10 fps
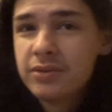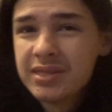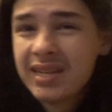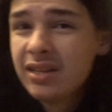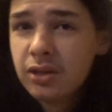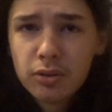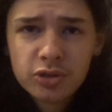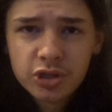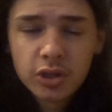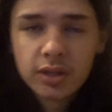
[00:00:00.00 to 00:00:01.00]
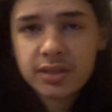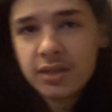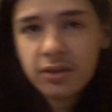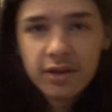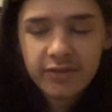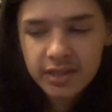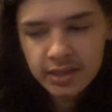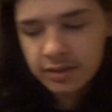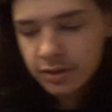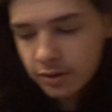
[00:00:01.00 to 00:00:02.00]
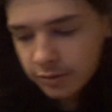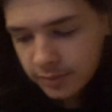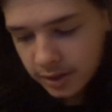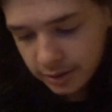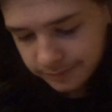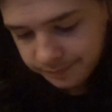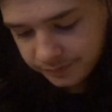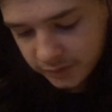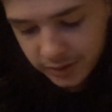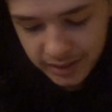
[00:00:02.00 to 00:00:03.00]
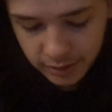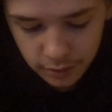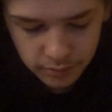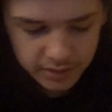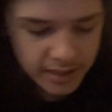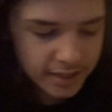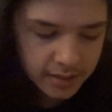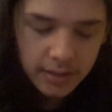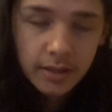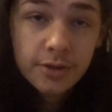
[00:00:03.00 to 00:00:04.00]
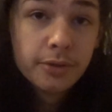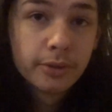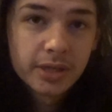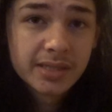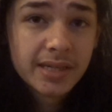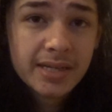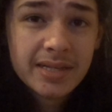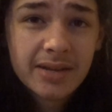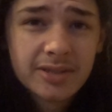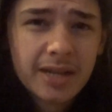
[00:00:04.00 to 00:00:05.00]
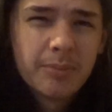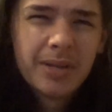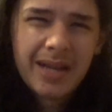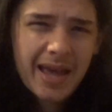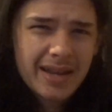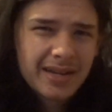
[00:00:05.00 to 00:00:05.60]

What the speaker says: city loan sharks and, everything, you know how that goes in New York City, downtown Manhattan.